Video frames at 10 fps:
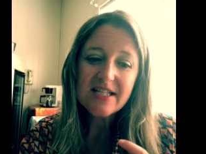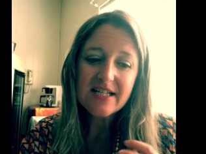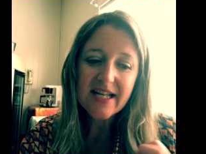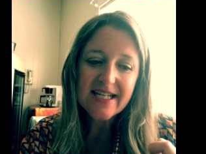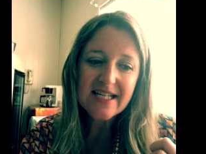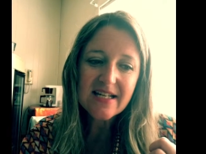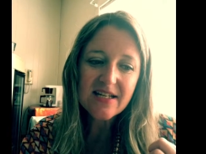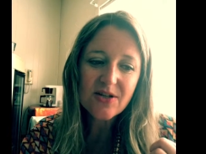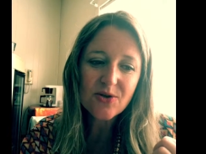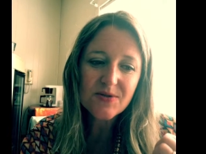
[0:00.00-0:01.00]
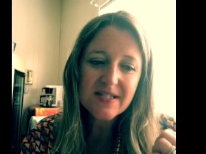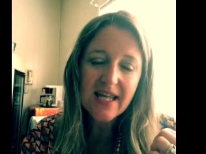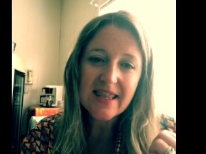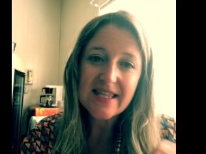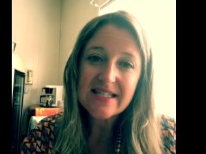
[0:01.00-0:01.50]
to like you know,
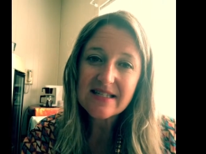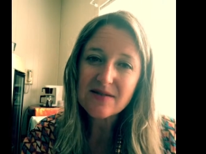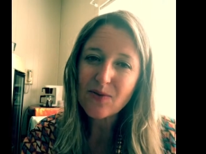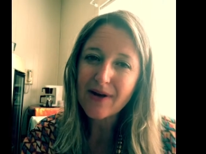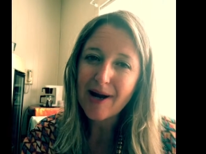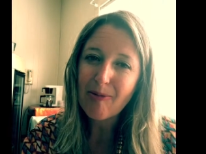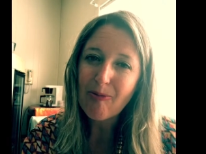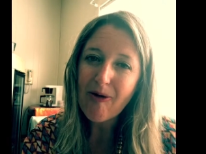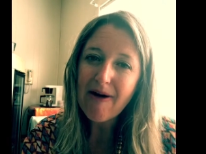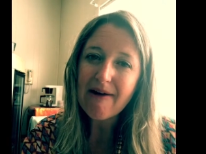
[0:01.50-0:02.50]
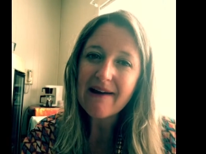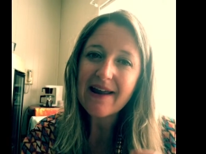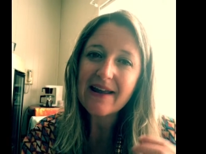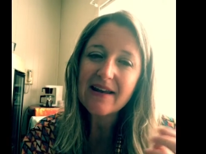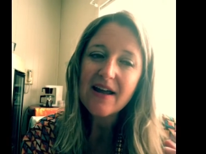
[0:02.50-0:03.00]
say, this is what I want.
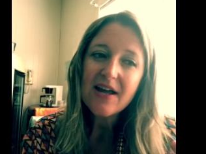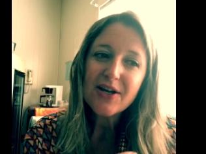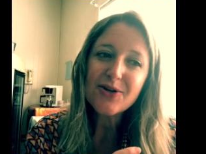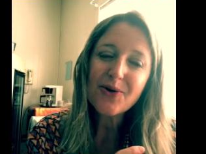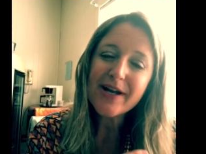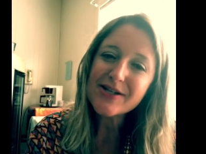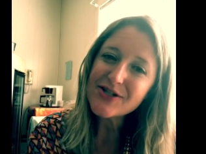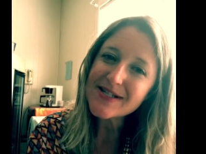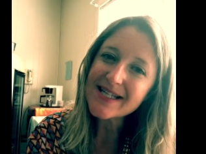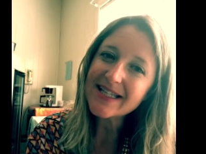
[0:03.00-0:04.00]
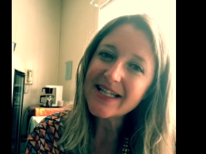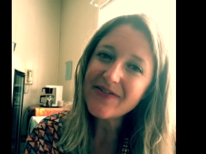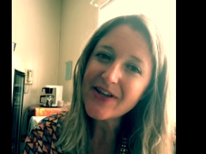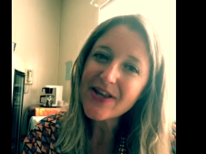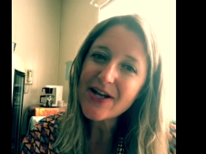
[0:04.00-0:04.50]
And, you know, it's just
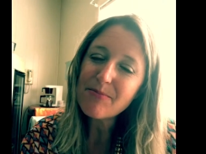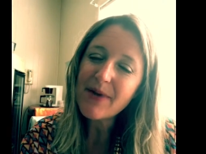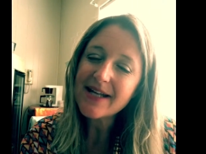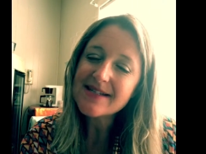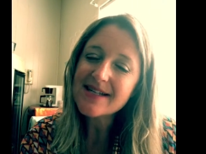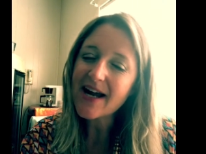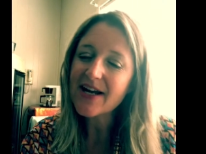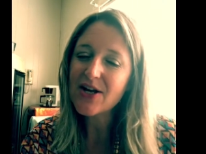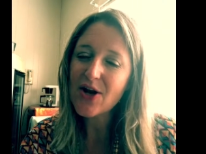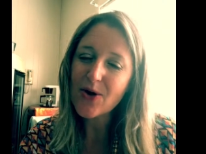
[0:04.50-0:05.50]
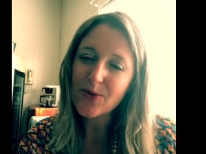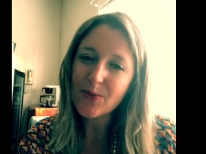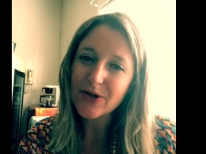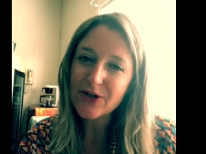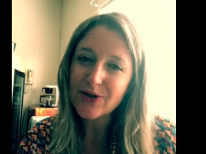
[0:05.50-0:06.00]
leaving the bedside note
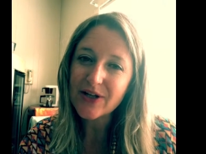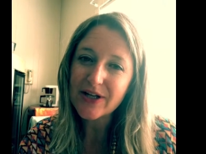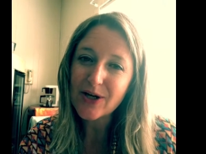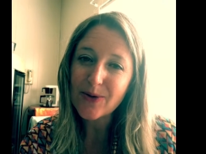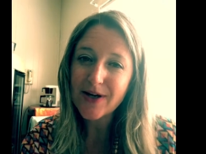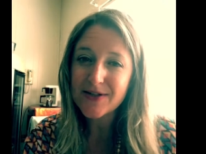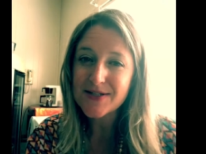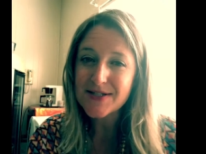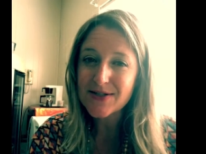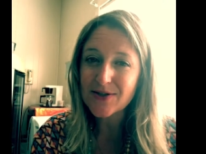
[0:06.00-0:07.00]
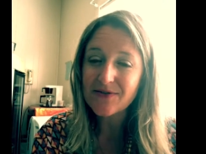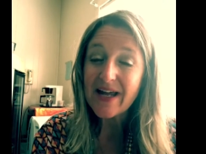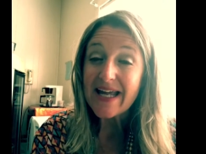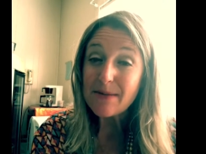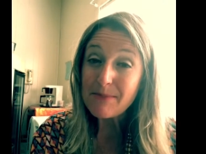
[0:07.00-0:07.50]
when you're going to go out and serve
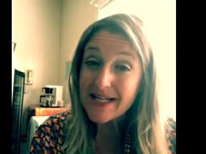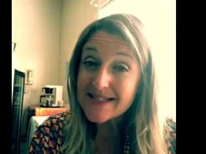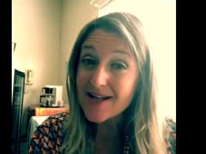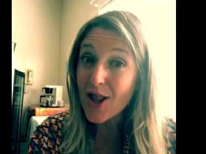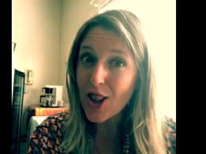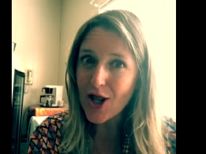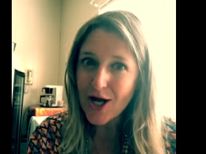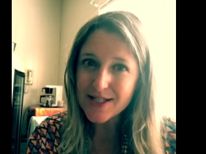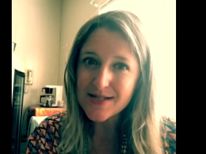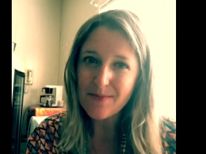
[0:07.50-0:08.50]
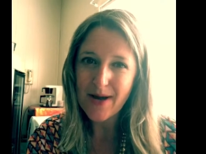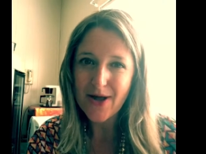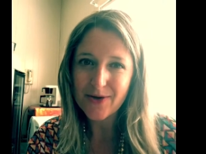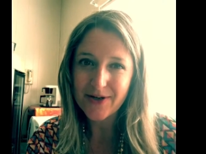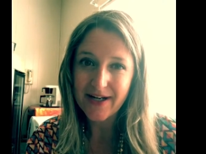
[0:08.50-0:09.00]
means a lot to
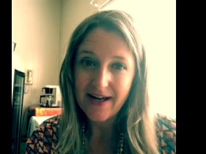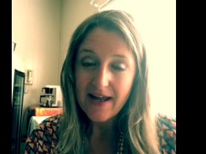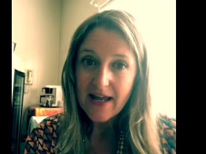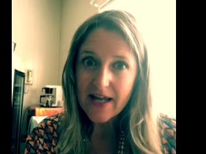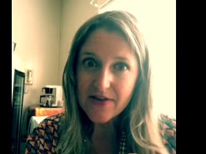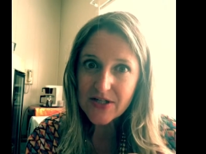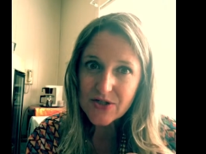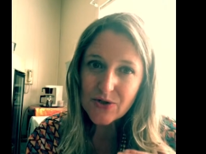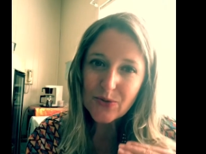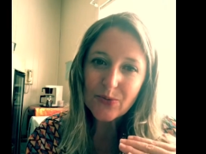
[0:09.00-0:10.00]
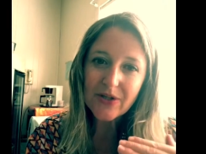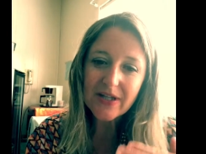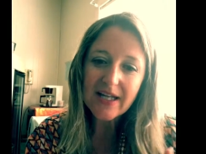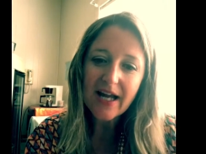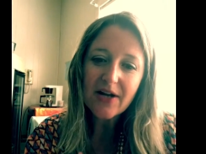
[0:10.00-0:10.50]
Mallory. And these two
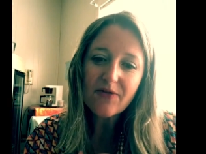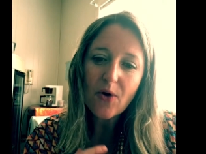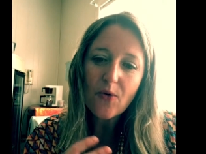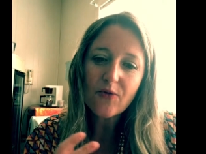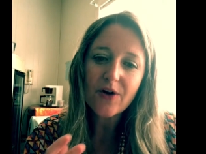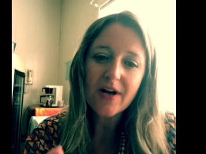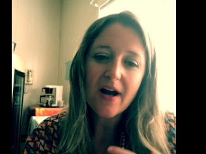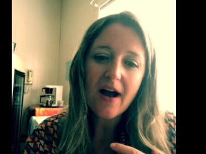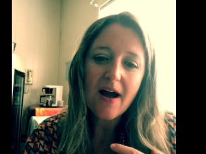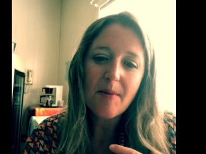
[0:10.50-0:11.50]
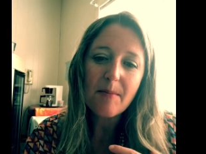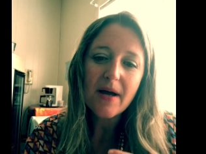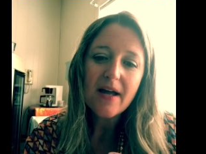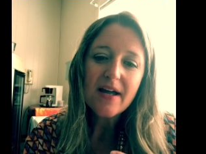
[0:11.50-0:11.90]
really kind of overcome,